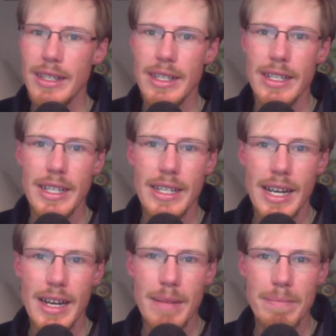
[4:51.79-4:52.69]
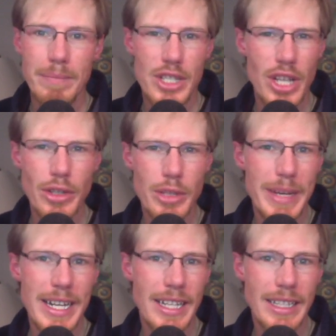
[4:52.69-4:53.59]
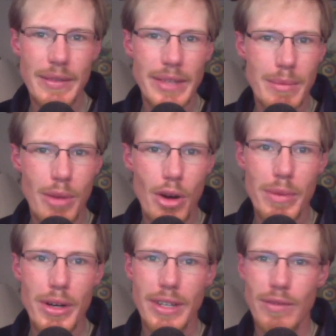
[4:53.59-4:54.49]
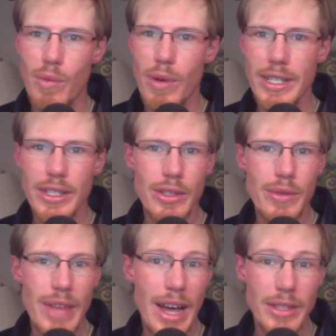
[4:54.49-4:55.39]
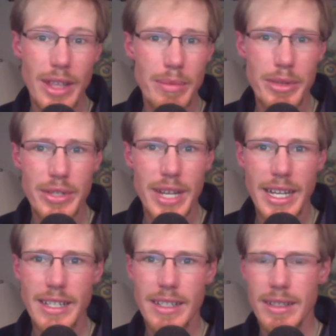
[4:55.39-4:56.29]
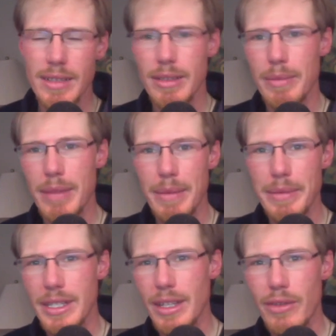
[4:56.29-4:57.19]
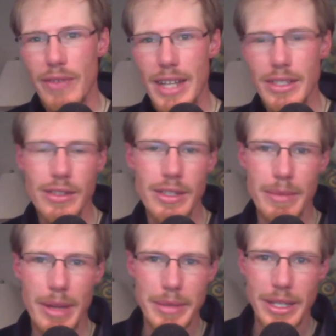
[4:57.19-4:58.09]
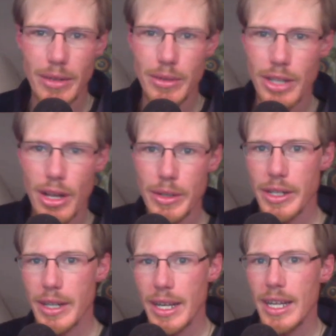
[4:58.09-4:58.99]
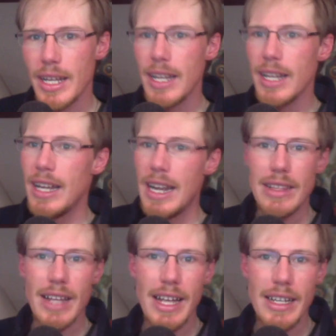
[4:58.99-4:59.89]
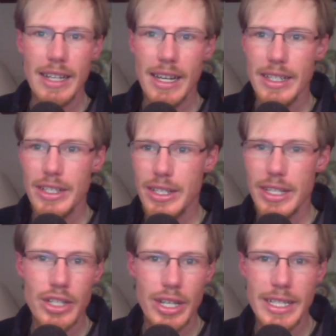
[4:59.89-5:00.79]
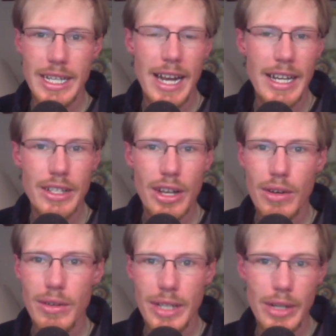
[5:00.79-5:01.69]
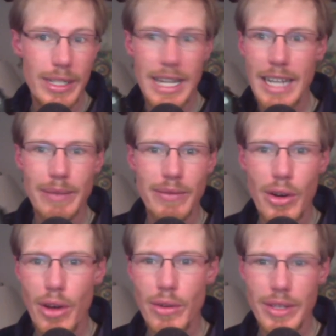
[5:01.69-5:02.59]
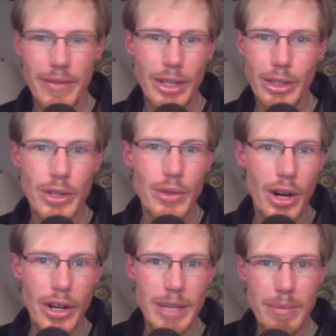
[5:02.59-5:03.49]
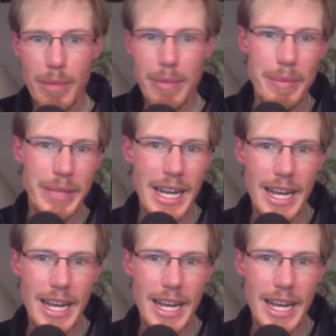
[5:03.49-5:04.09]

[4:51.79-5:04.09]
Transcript: The shutter speed I leave in the ballpark of 1/2000th per second, sometimes a little faster, sometimes a little slower. And then I just adjust the ISO. You know, I take some photos. If they look too dark, you bump up the